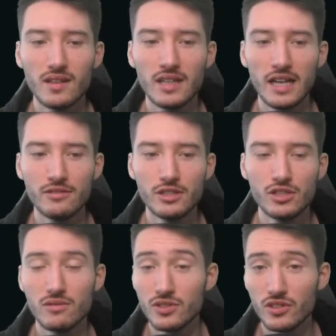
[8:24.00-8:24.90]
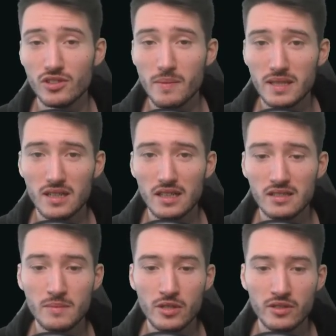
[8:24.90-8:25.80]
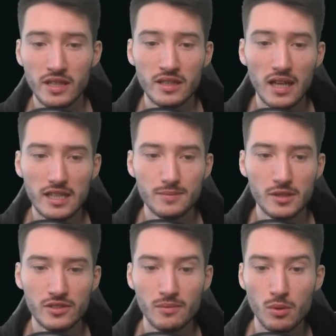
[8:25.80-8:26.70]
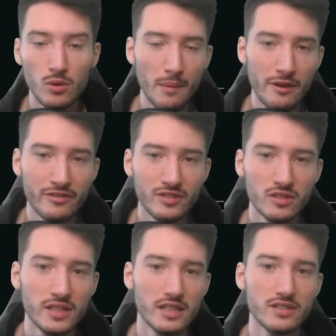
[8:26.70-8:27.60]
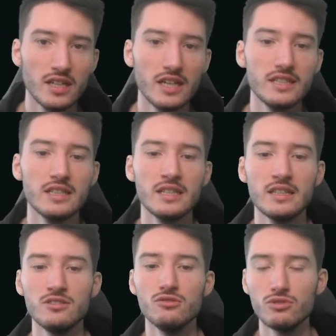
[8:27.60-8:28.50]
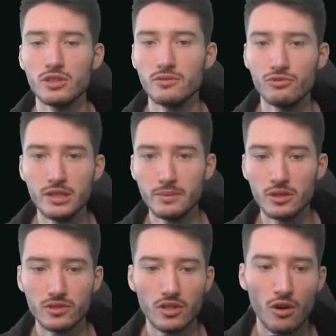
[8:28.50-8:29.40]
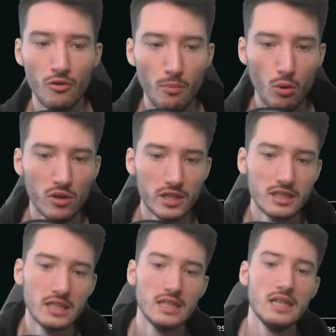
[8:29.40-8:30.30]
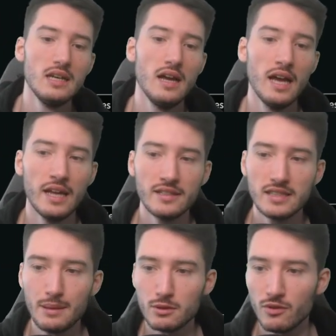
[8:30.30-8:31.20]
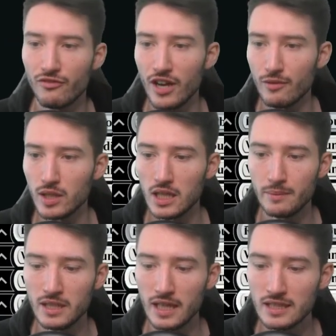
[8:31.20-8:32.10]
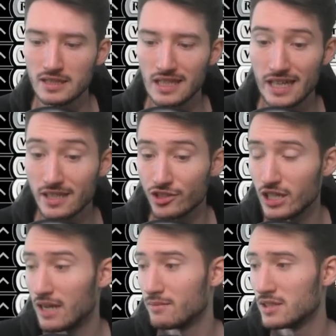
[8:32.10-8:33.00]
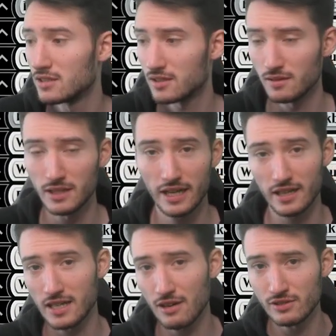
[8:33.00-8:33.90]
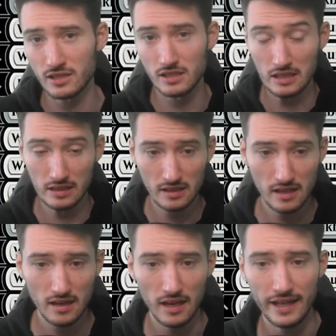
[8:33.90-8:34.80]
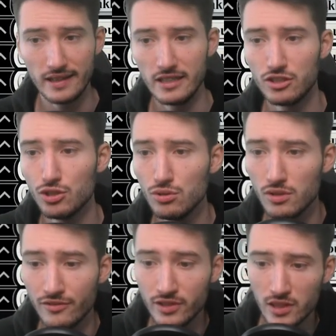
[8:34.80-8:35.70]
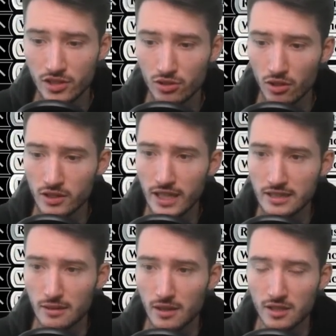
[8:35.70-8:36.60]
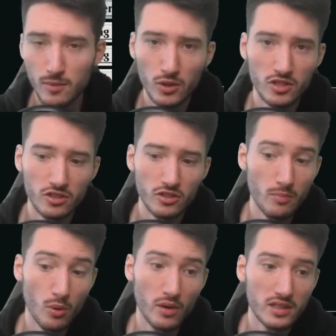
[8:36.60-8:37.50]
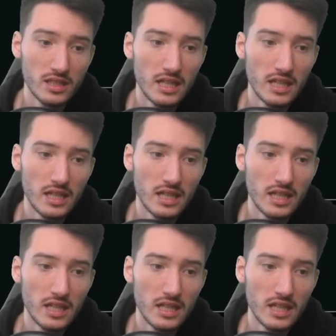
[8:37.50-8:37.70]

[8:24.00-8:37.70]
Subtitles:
Culling Ritual was also the best card in the mirror, nonetheless, because it blew up everything on their side, and then you rebuild your own board. And the same is with Fable. I mean, against Naya Enchantments, a deck I covered lately too, a really strong deck that explodes onto the board,